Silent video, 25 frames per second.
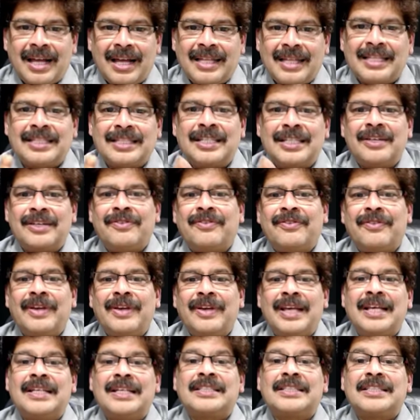in the same
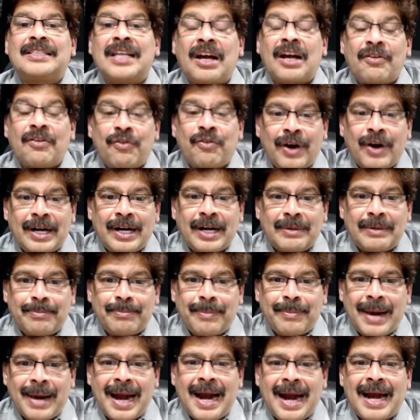way scaphoid
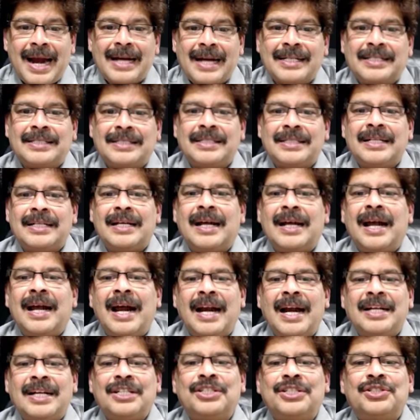pads
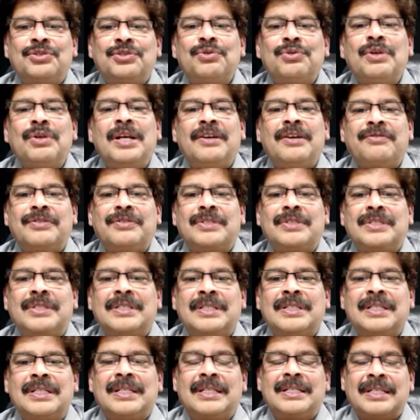and shoe lifts,
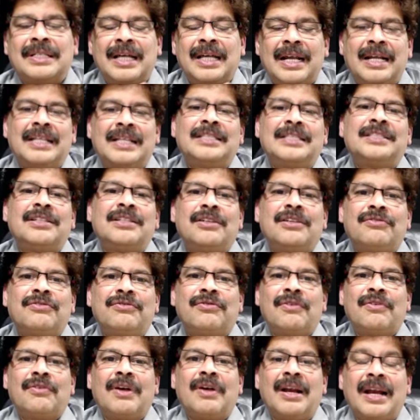the risk
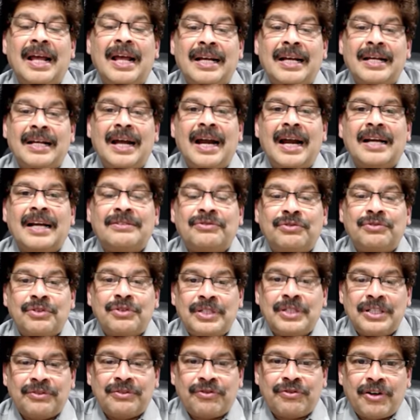of leg and
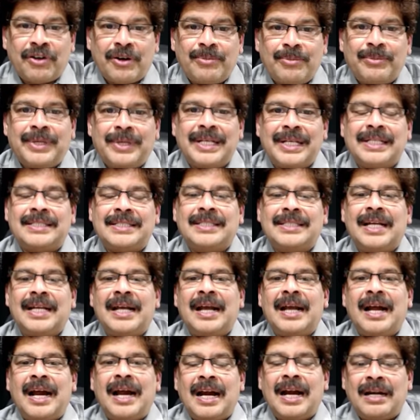foot deformities
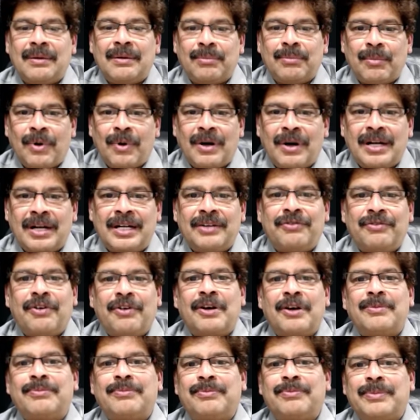and mold
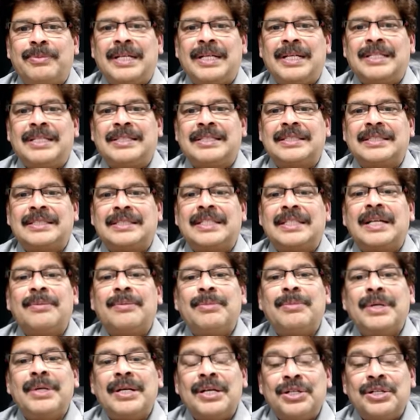deformities
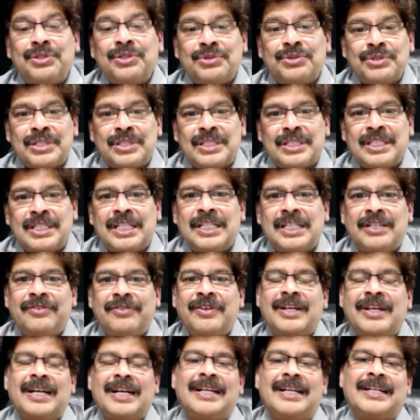can be reduced
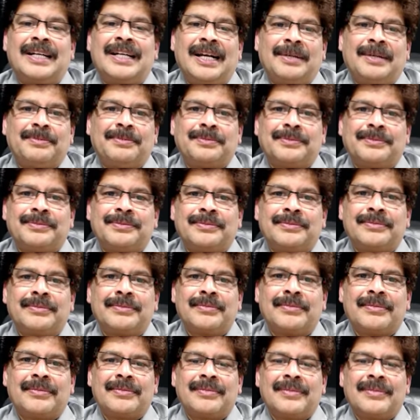significantly.
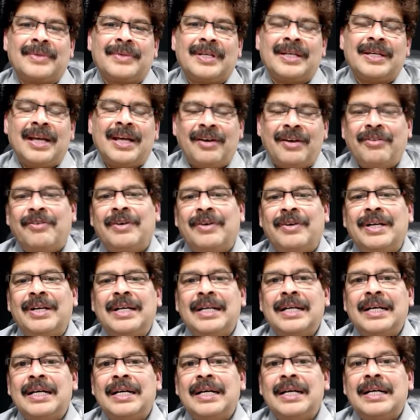However,
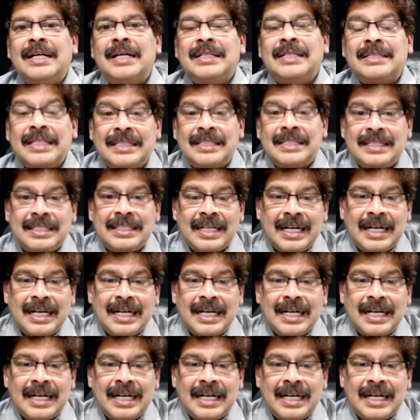such